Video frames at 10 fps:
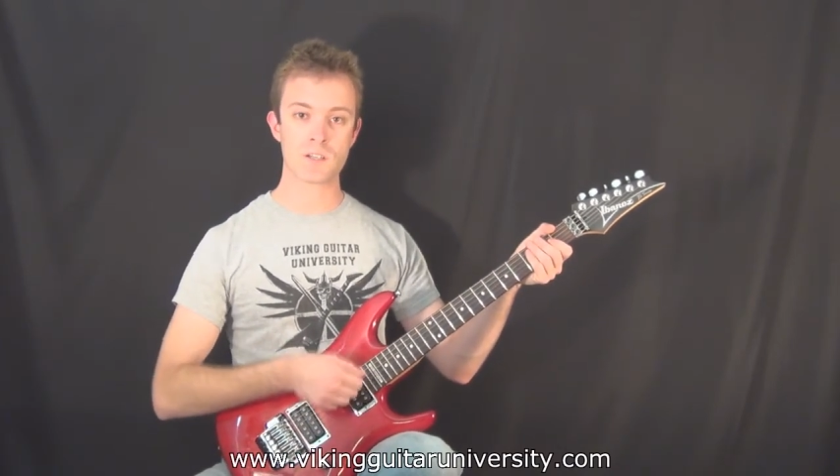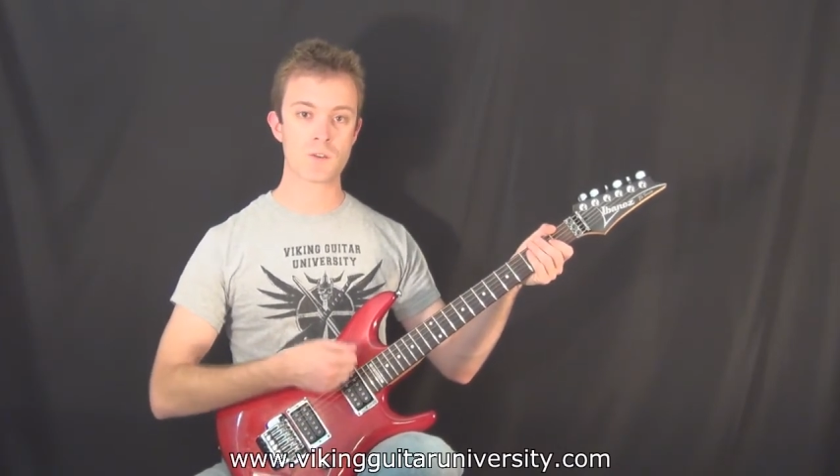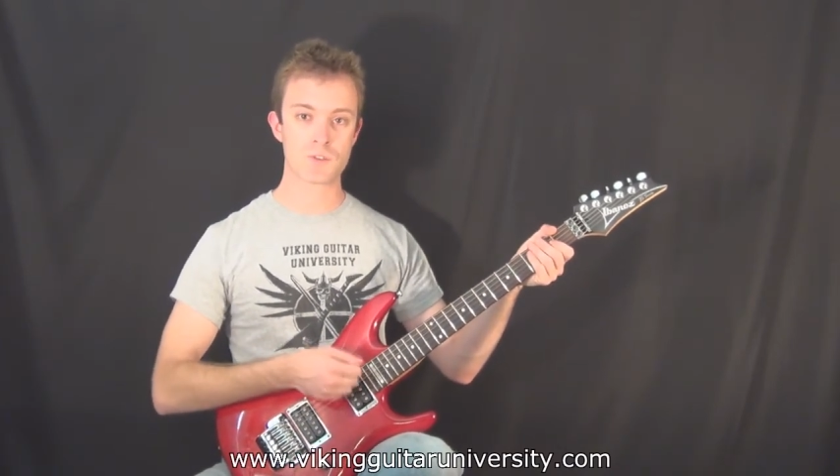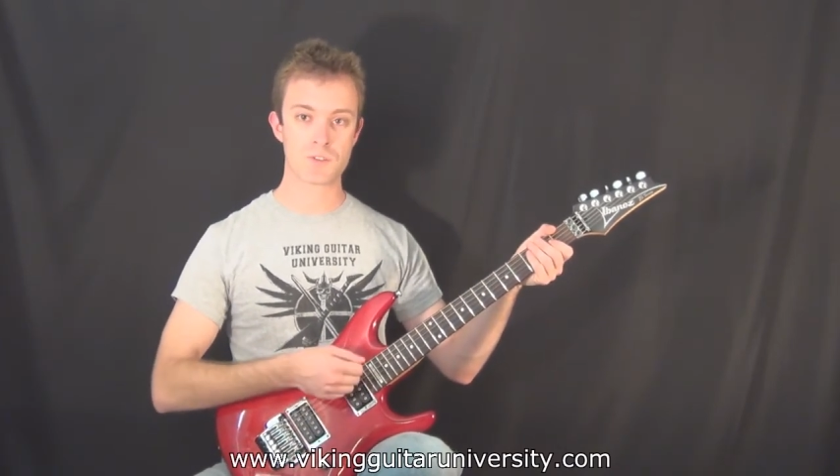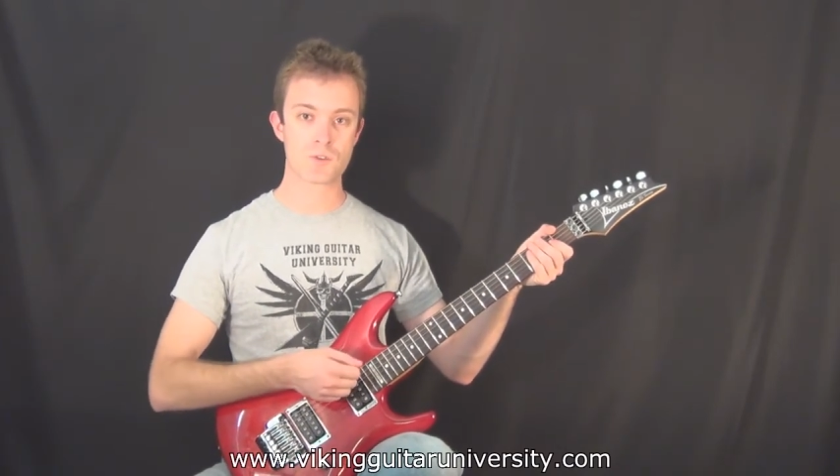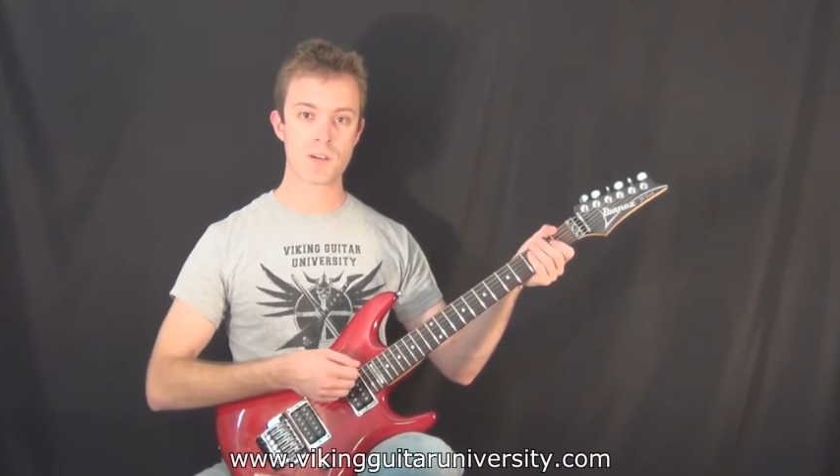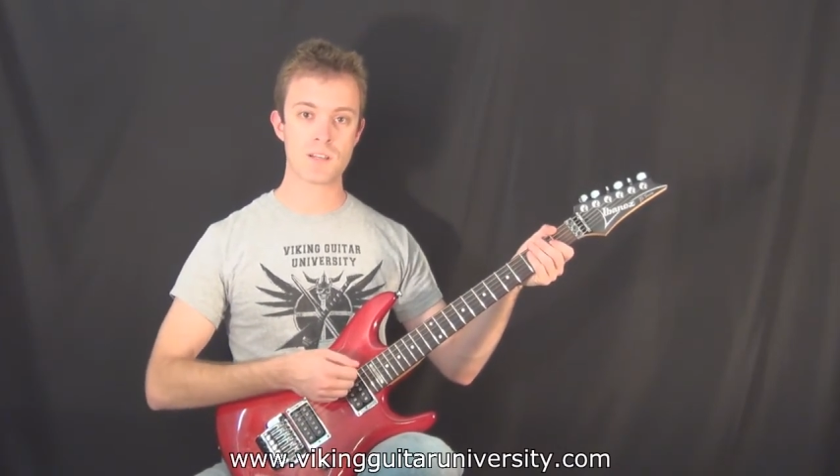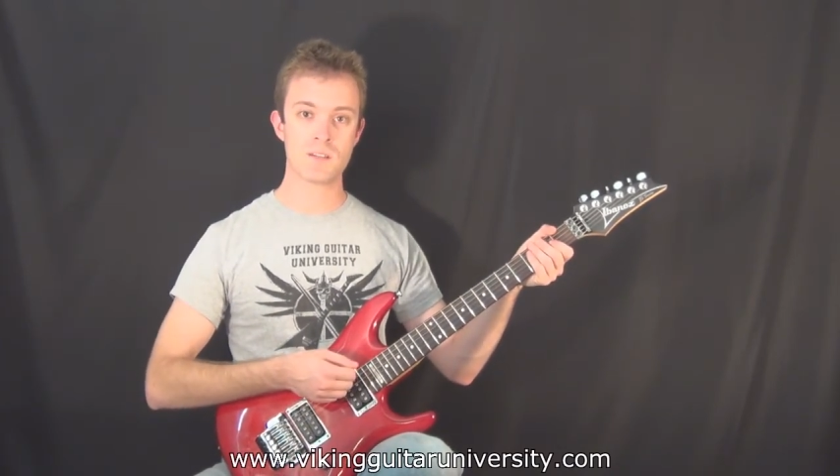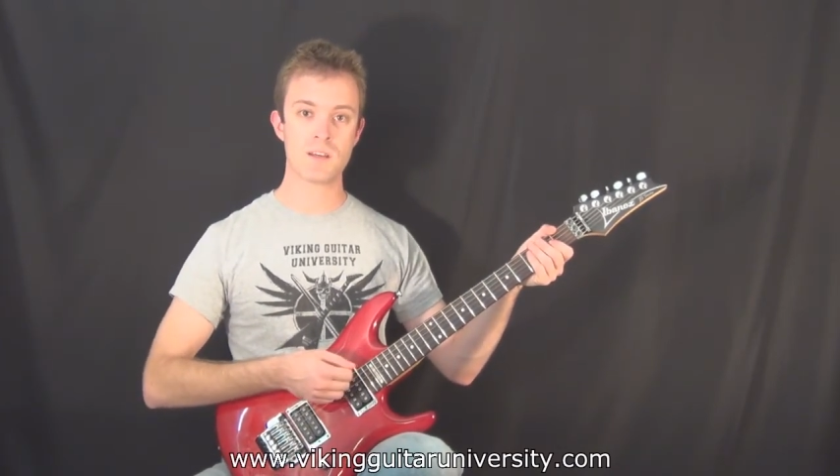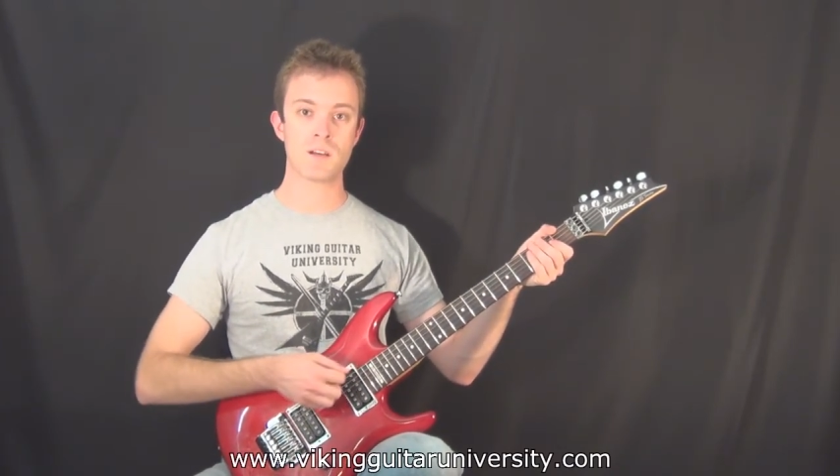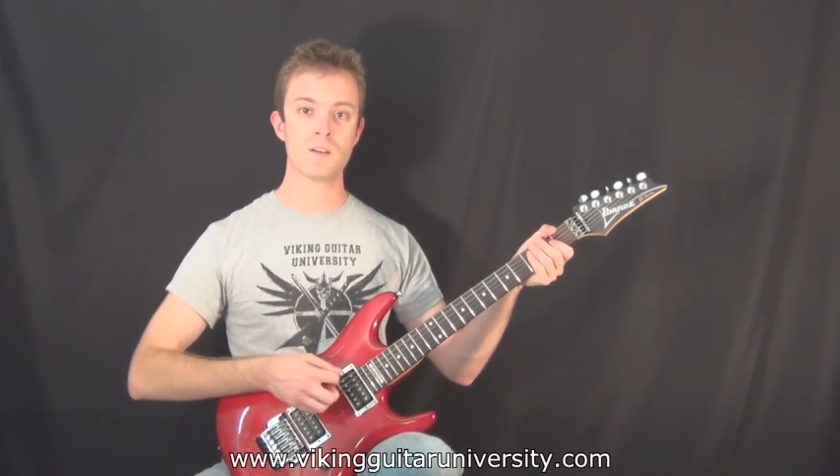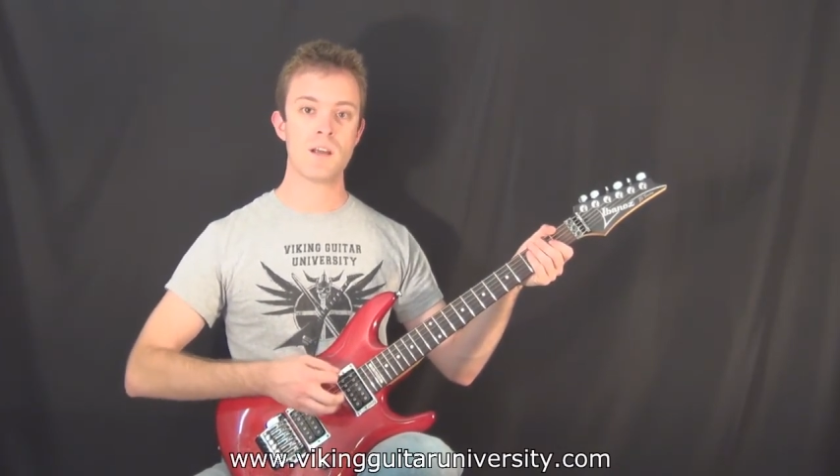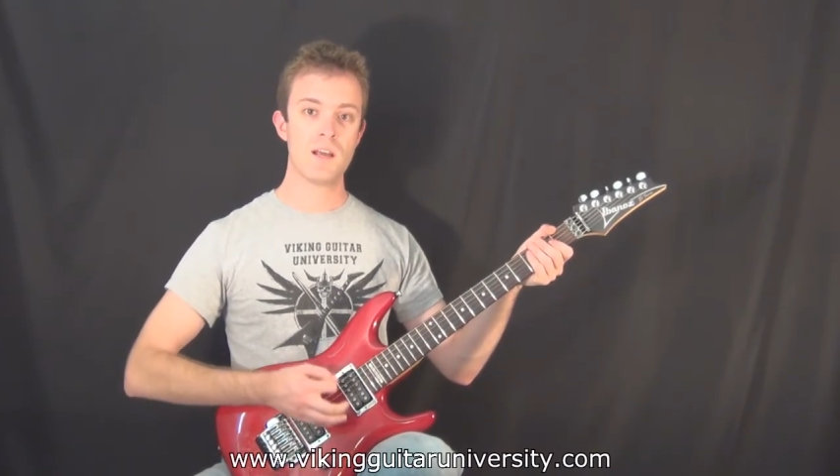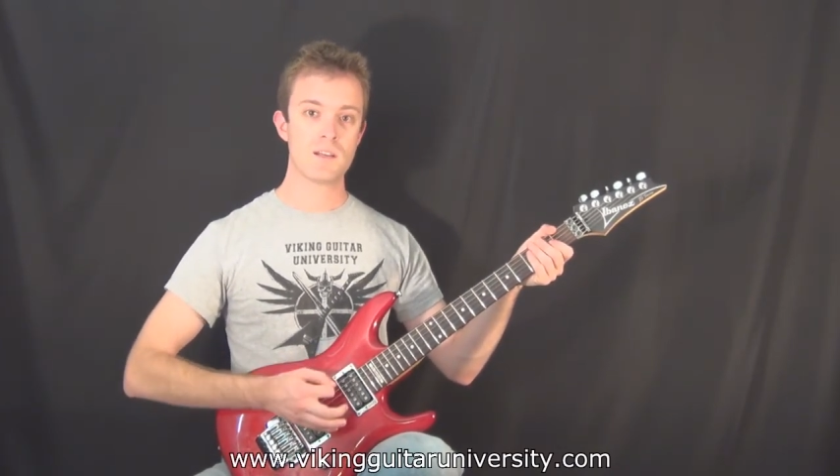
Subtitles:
another string in there,